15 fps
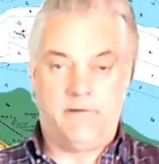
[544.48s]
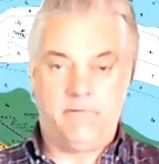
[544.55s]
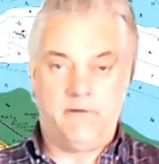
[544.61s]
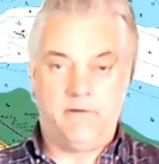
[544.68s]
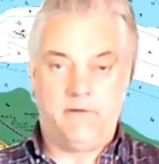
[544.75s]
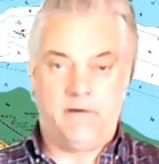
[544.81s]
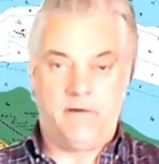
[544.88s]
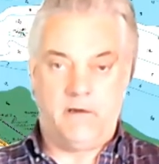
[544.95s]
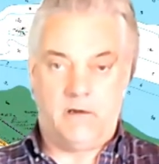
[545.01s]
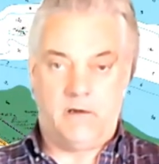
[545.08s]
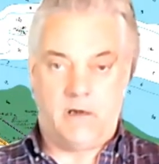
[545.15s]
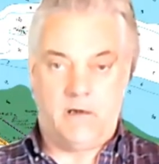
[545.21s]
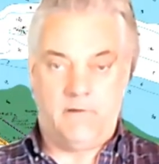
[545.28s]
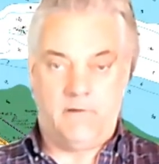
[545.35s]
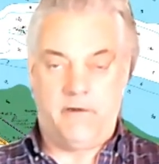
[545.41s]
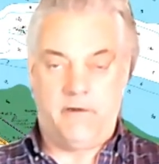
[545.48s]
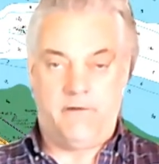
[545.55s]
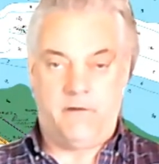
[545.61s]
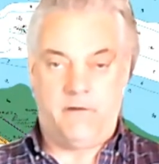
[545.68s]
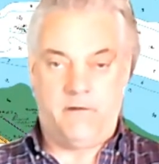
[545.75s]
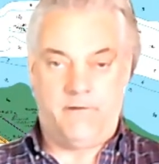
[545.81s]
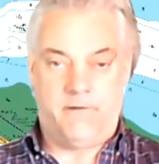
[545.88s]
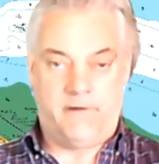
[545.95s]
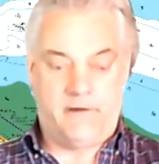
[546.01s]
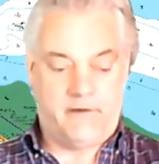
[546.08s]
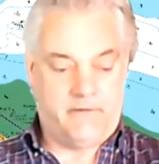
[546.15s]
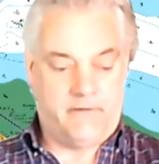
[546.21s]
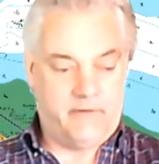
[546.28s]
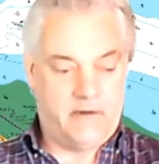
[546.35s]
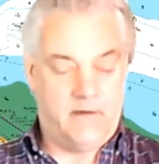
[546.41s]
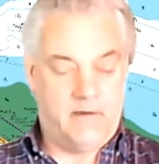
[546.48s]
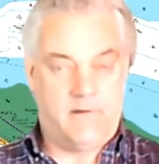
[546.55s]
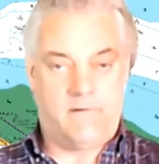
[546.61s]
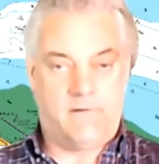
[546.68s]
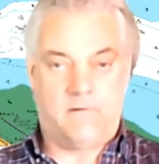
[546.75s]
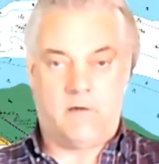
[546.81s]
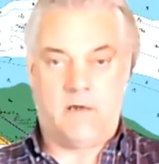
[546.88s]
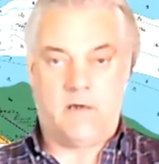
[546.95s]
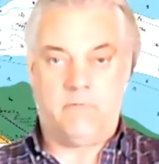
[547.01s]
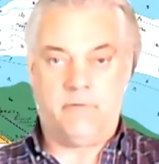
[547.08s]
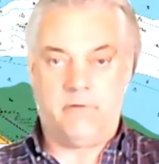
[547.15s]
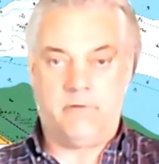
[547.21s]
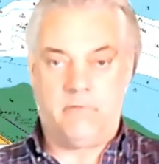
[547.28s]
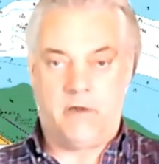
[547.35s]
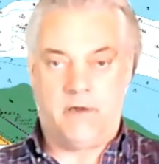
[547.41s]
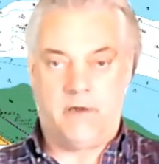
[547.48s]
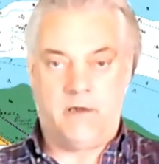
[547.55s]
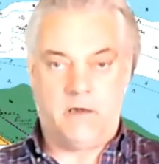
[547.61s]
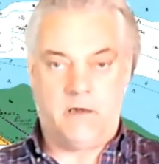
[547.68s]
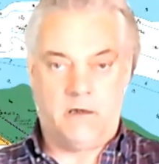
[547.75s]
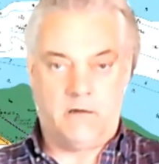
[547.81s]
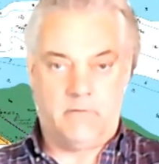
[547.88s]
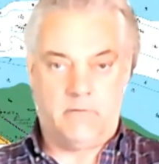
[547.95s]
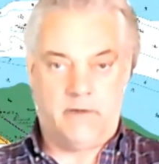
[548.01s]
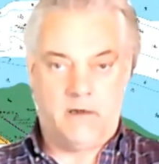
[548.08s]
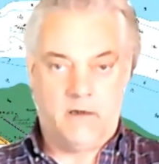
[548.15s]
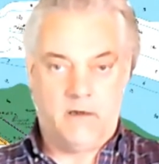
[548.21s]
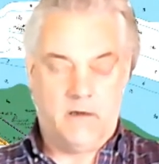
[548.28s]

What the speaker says: because it has been shown scientifically to scramble the mind a little bit.